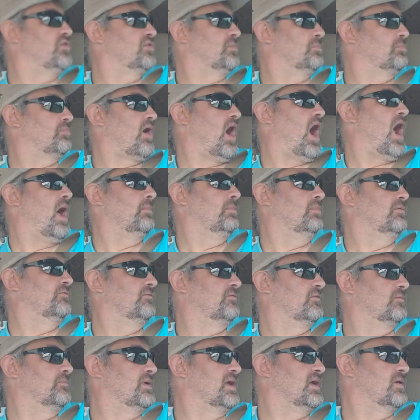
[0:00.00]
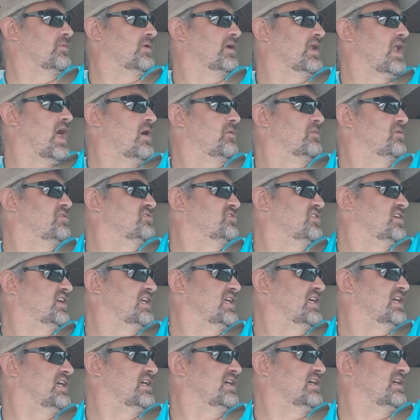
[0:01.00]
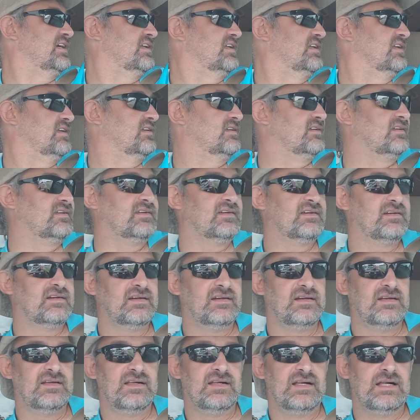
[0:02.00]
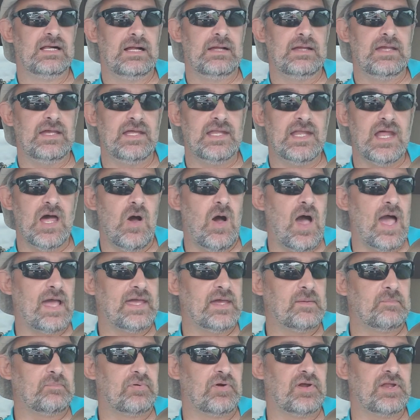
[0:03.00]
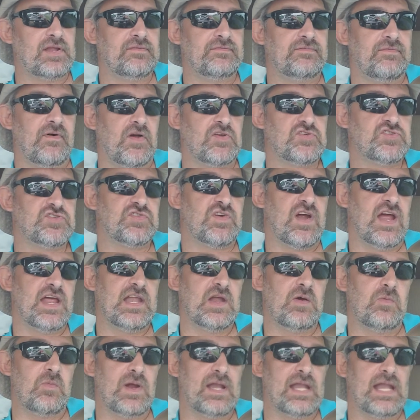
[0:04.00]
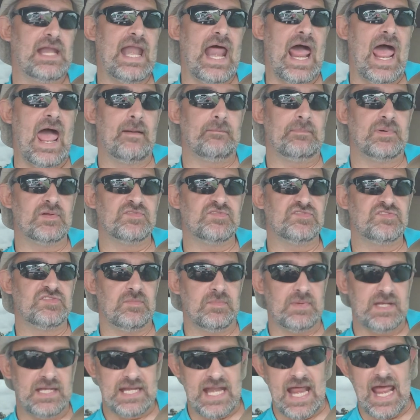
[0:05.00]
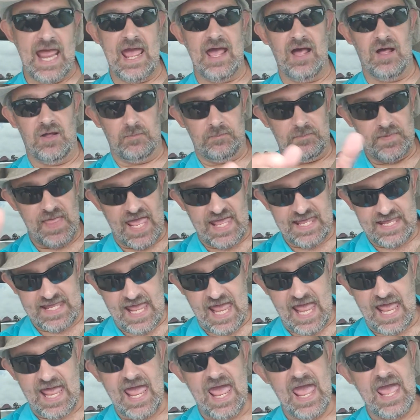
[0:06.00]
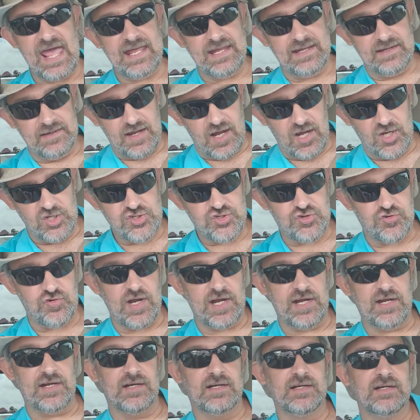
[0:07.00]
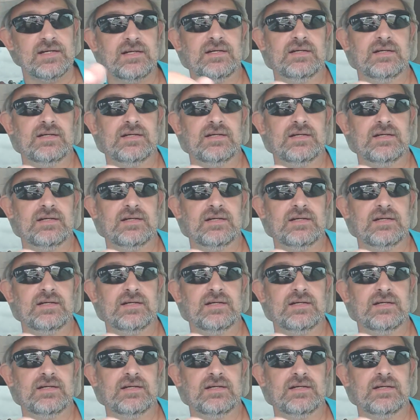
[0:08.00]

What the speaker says: a problem for me when I was a kid, and you know, I get pretty frustrated when it happens to me now, aka a trigger.